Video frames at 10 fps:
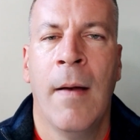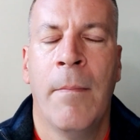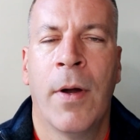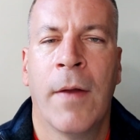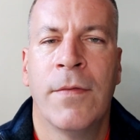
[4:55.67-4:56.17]

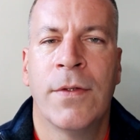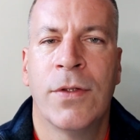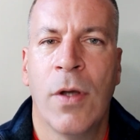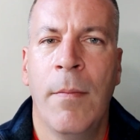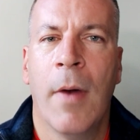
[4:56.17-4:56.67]
But
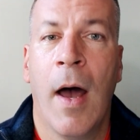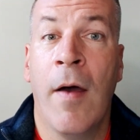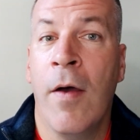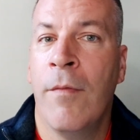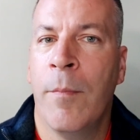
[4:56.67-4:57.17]

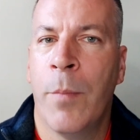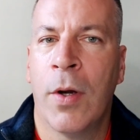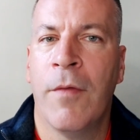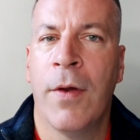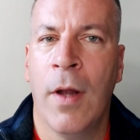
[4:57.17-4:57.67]

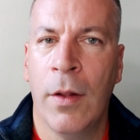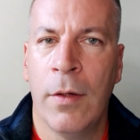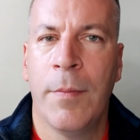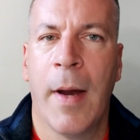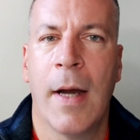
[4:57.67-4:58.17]
if
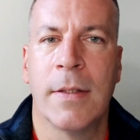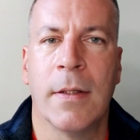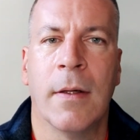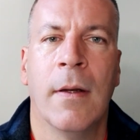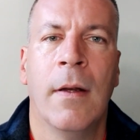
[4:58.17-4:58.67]
another
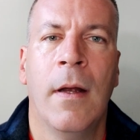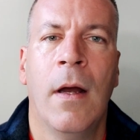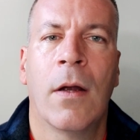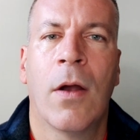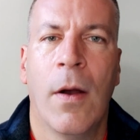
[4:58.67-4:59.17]
person
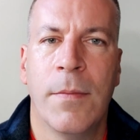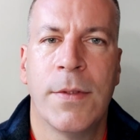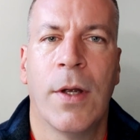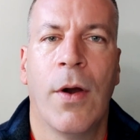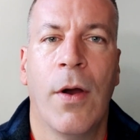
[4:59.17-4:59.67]
comes
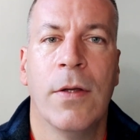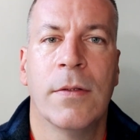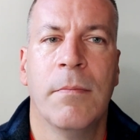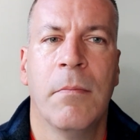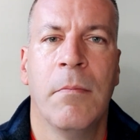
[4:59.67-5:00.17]
to your house,